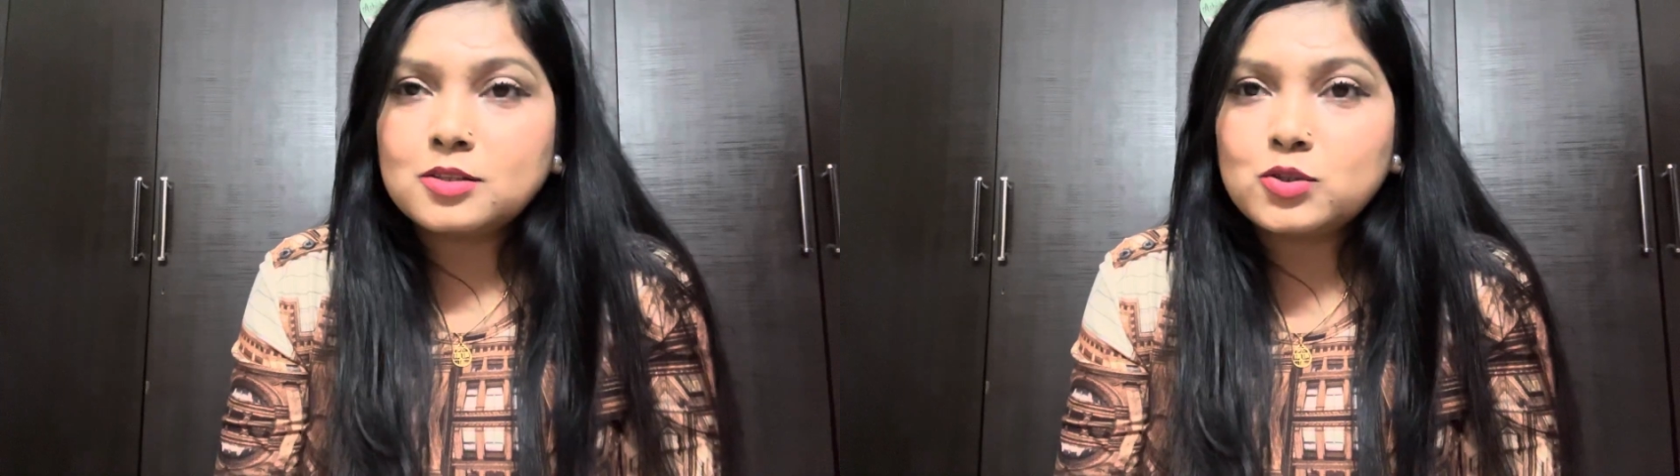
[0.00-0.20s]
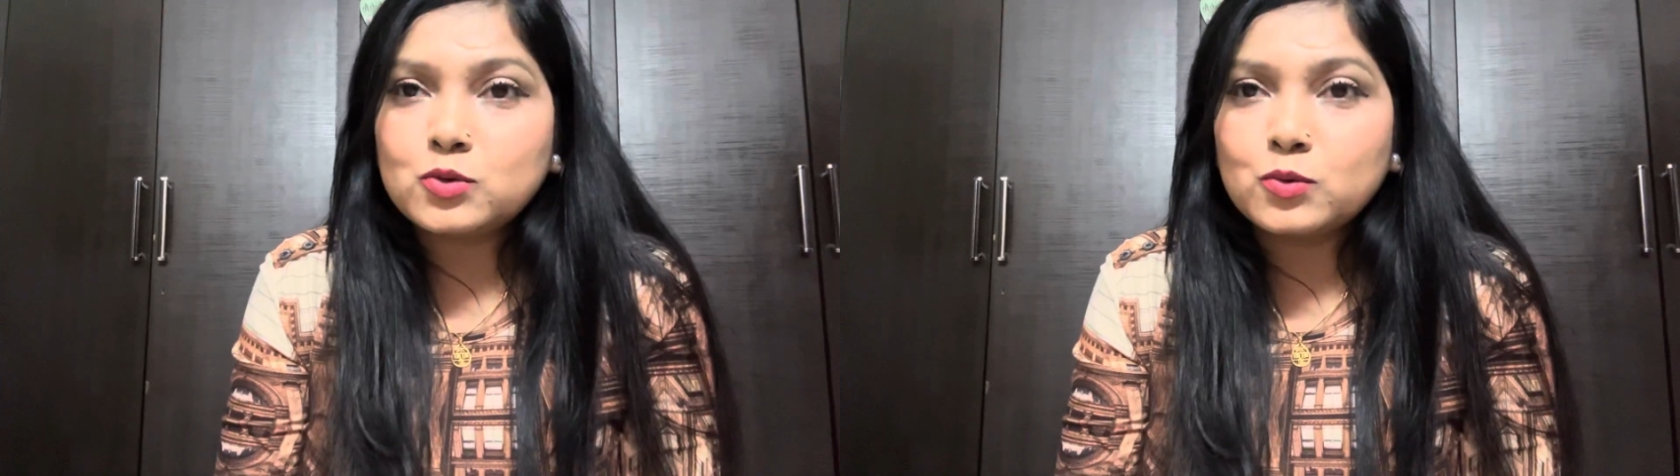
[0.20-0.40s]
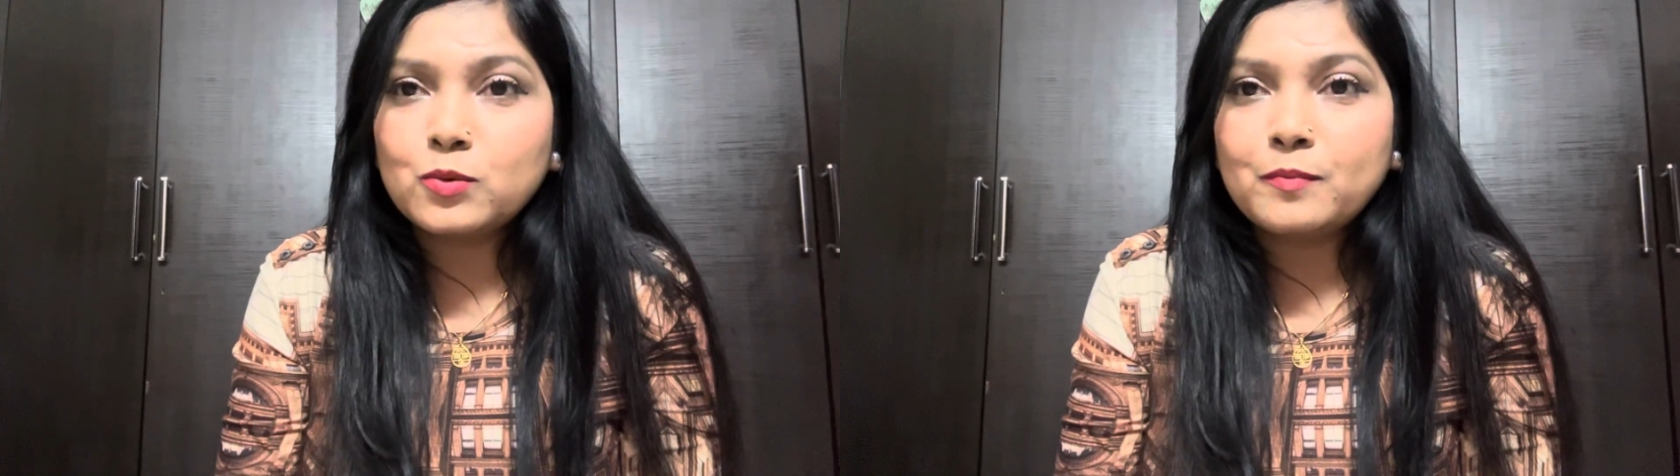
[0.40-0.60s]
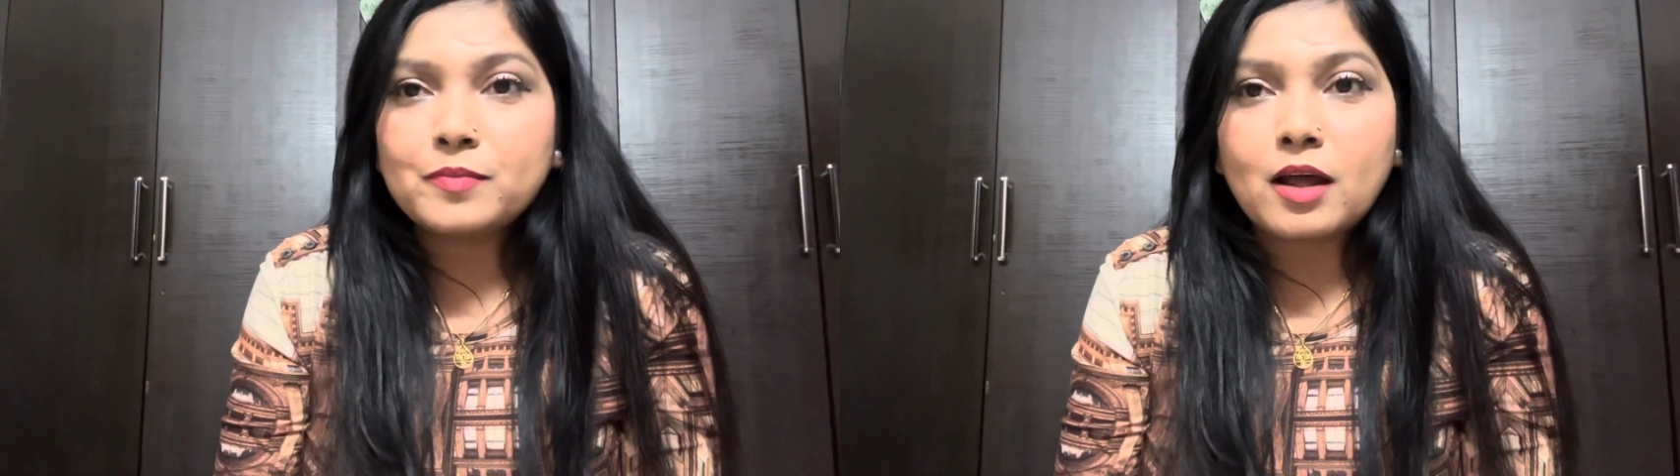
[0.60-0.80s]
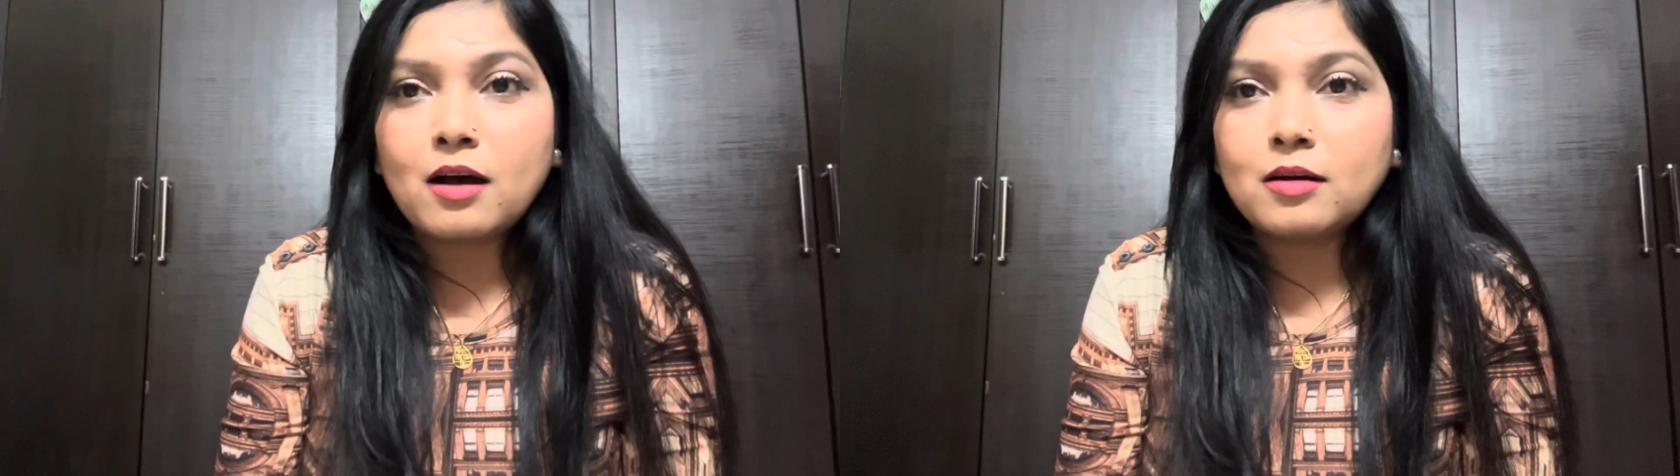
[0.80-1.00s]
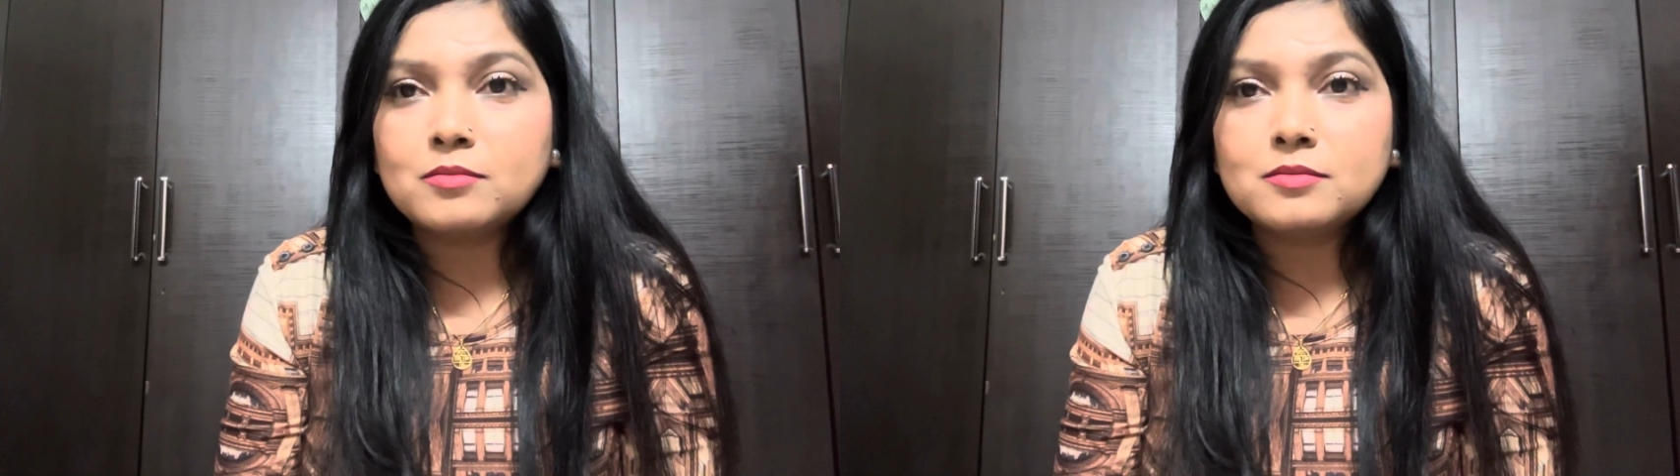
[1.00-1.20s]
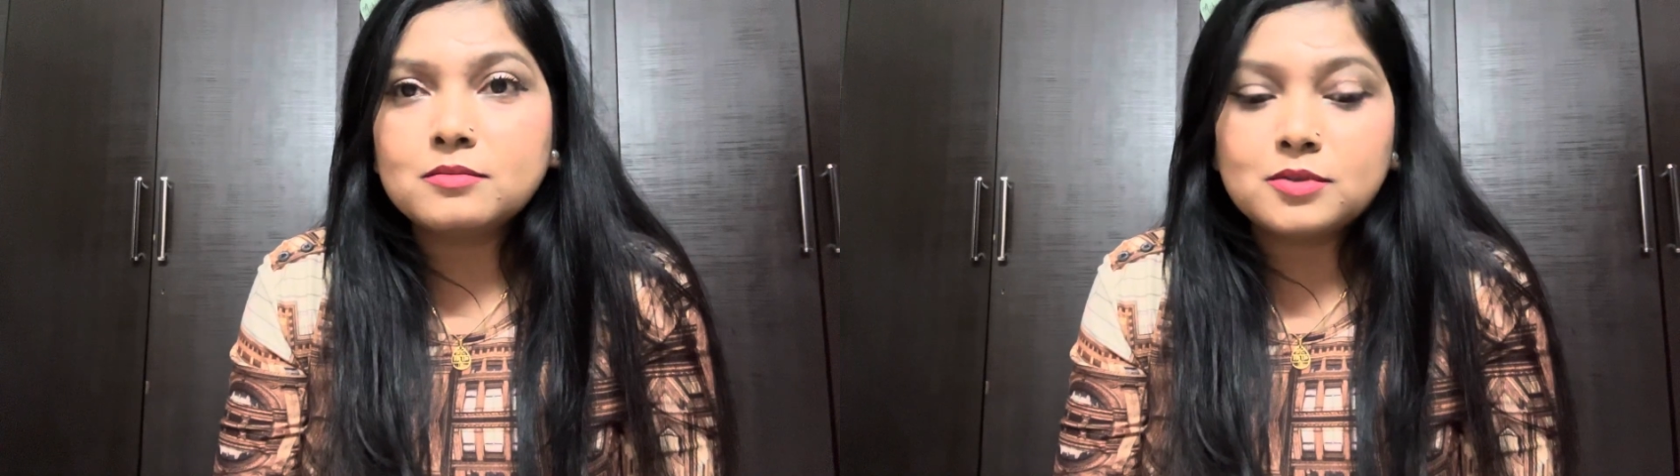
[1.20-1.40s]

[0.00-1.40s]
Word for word: to um,